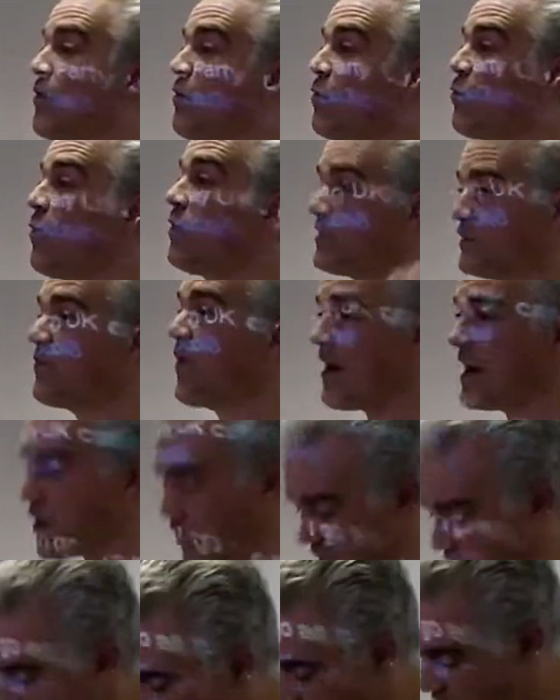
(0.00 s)
What's very good
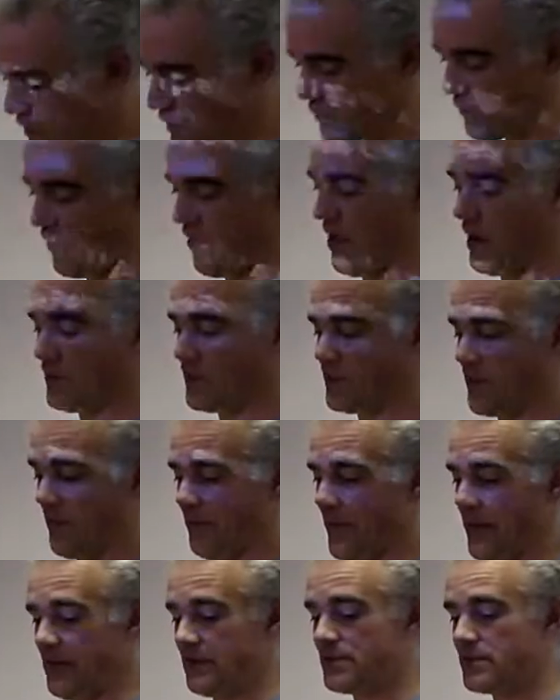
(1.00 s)
news for us on
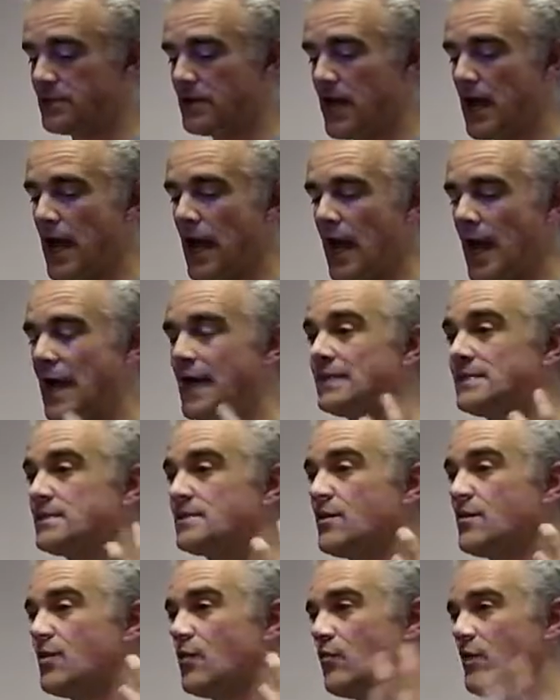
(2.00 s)
this is
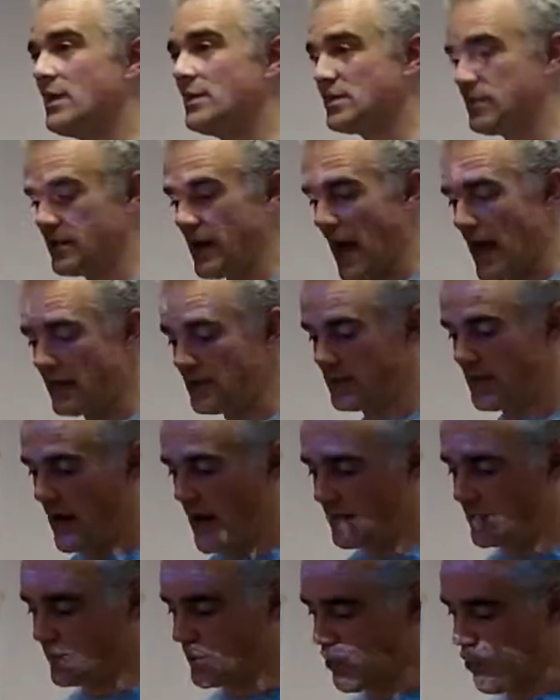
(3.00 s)
that the recent
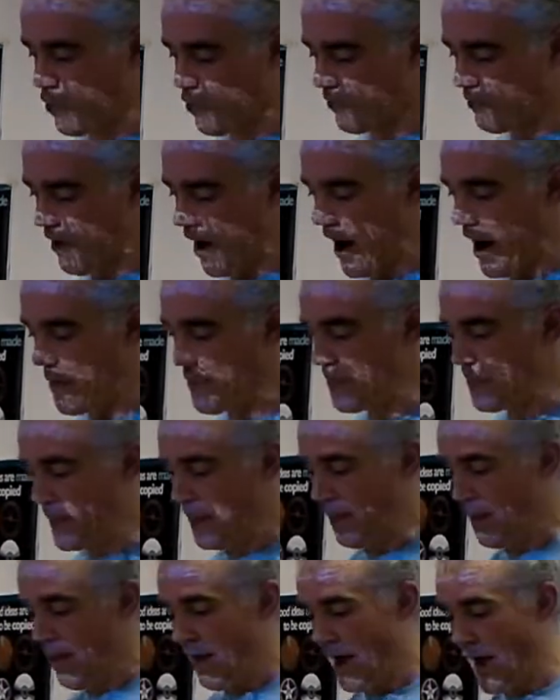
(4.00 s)
ACS law um,
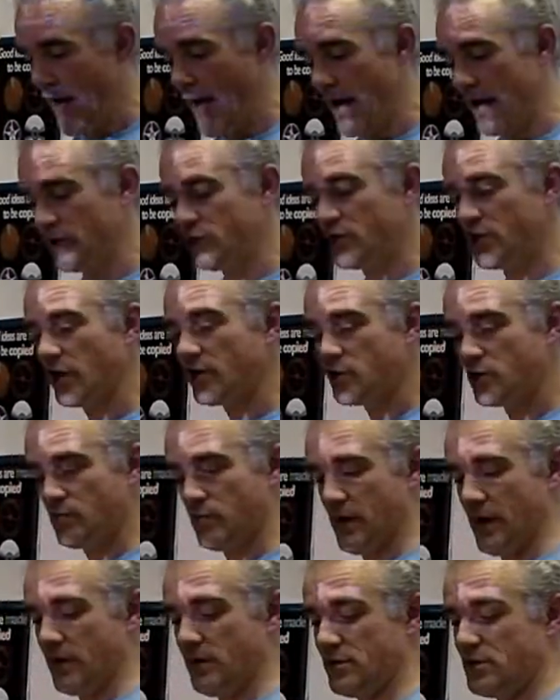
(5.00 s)
uh,
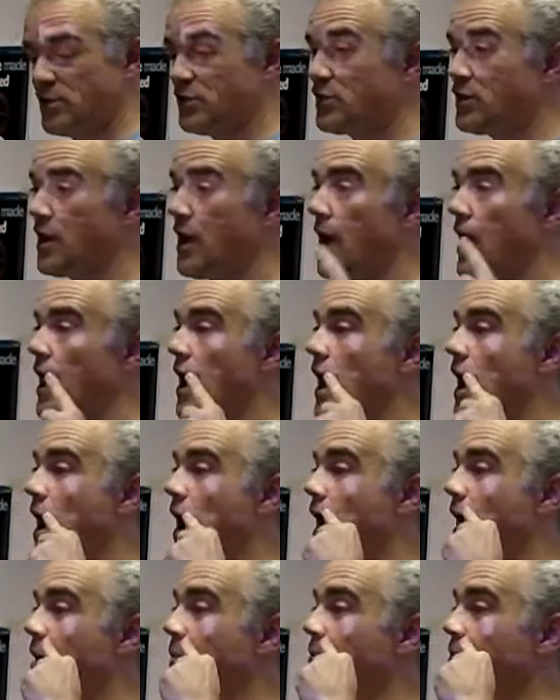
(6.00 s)
judgment
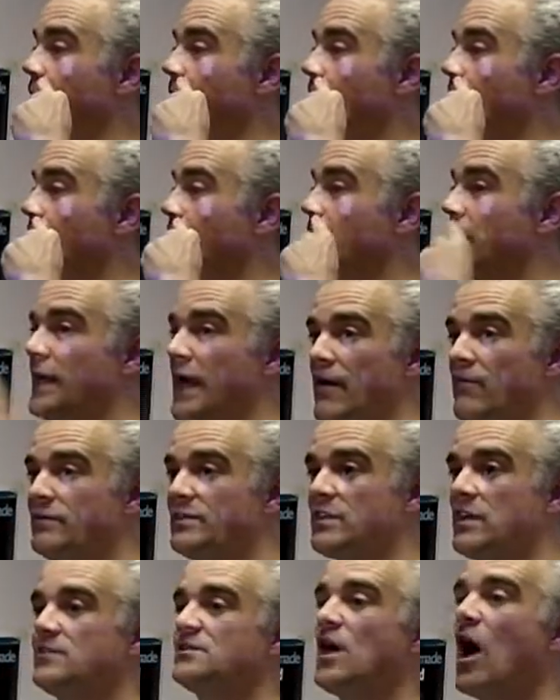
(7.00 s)
um, gives
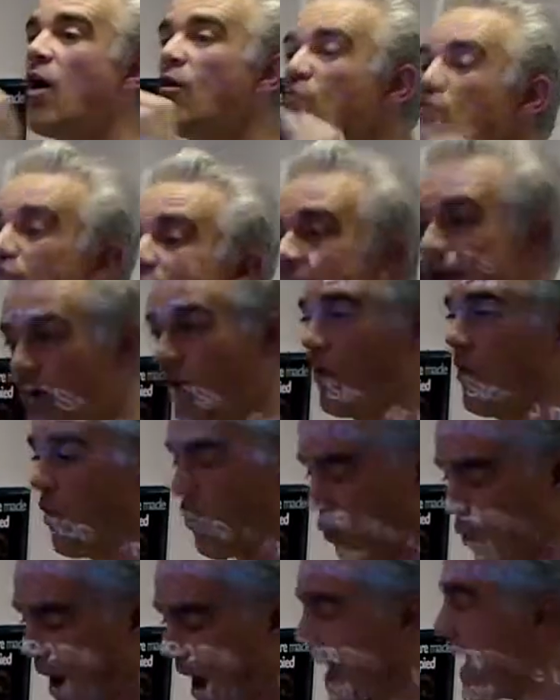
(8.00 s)
us a real
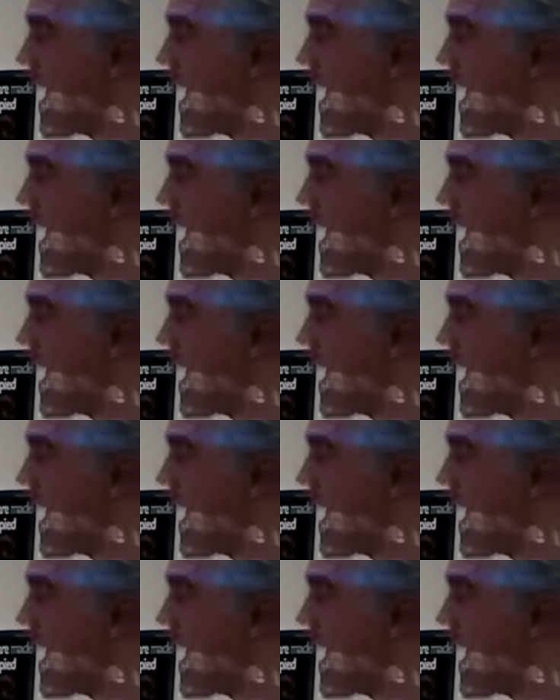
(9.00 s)
way